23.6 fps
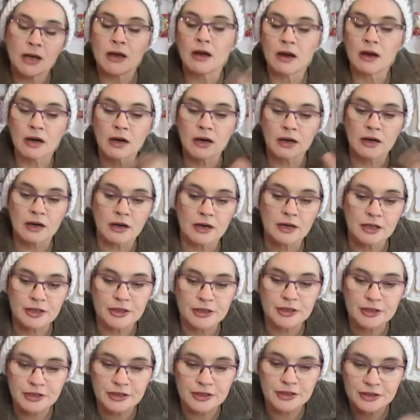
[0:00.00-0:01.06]

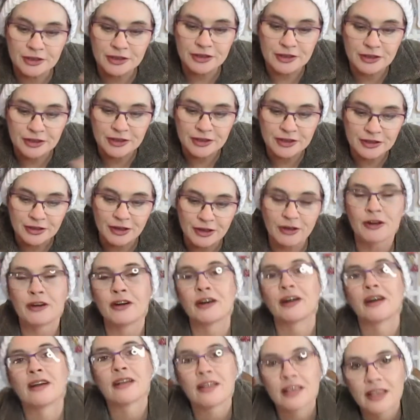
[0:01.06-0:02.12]
her, oh,
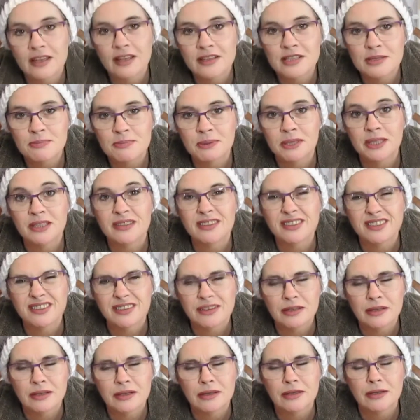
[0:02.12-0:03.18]
can't speak
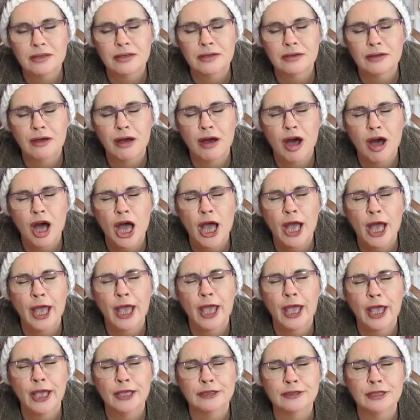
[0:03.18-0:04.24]
today,
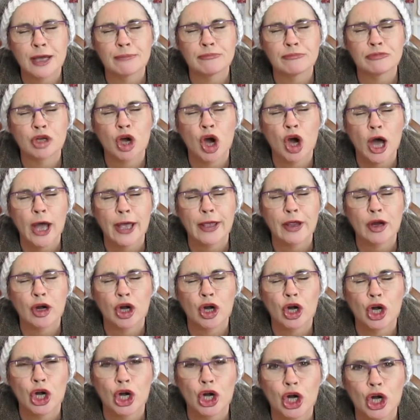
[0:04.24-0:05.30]
guys. I'm
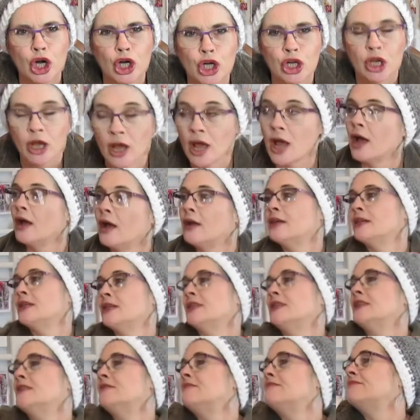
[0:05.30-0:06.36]
tired.
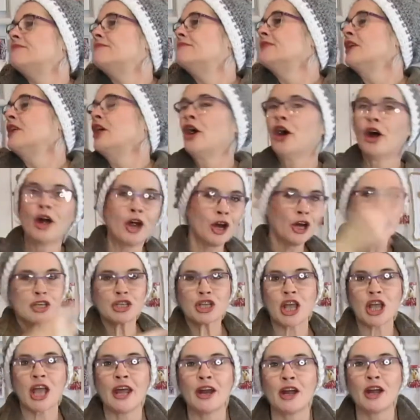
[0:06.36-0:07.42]
Her
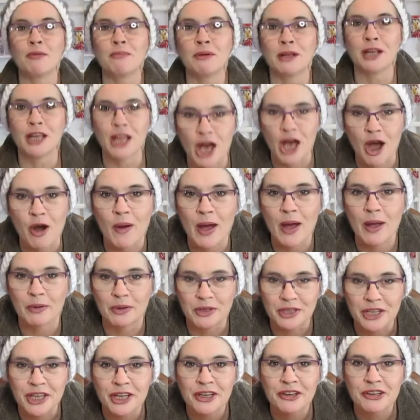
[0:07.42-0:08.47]
channel below. I
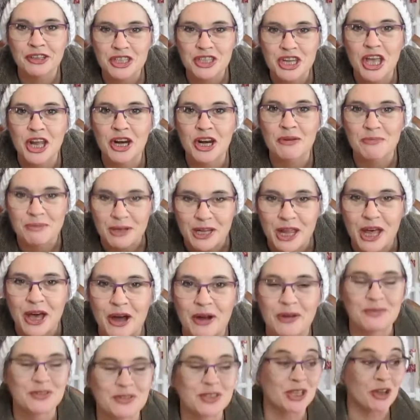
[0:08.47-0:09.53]
will link your channel
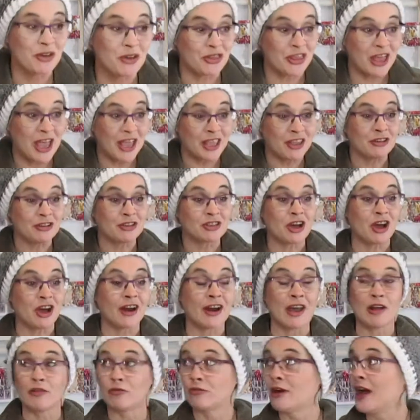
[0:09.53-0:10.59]
below. So thank you,
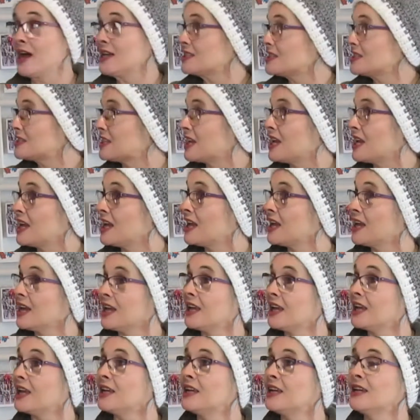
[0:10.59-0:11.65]
Donna.
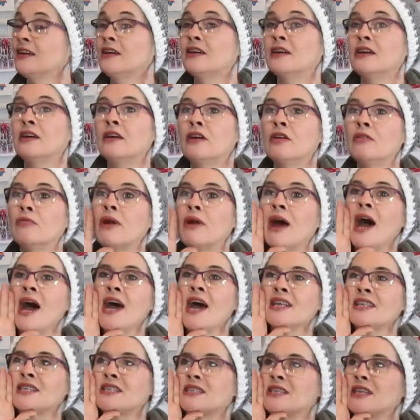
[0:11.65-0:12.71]
Rusty!
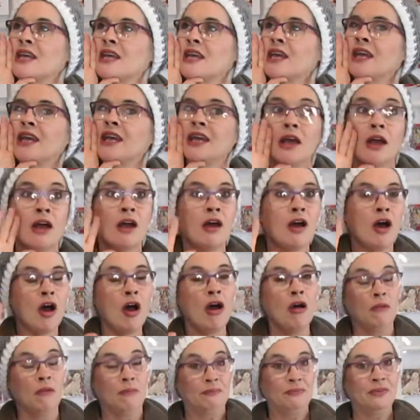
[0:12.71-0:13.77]
Rusty!
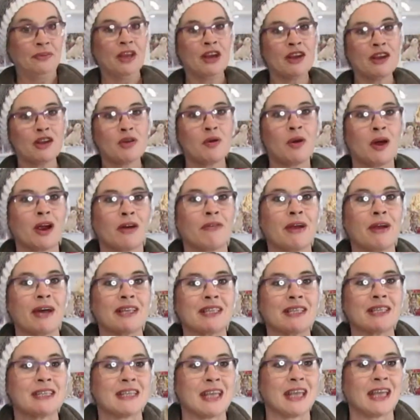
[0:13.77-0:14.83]
Oh, there you are,
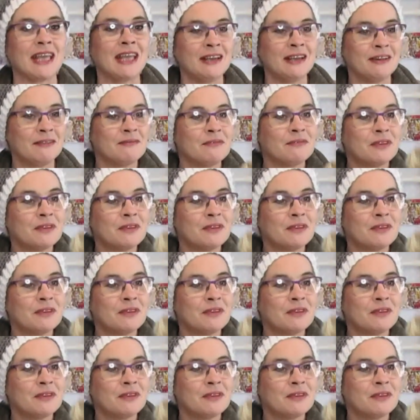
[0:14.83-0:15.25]
Rusty.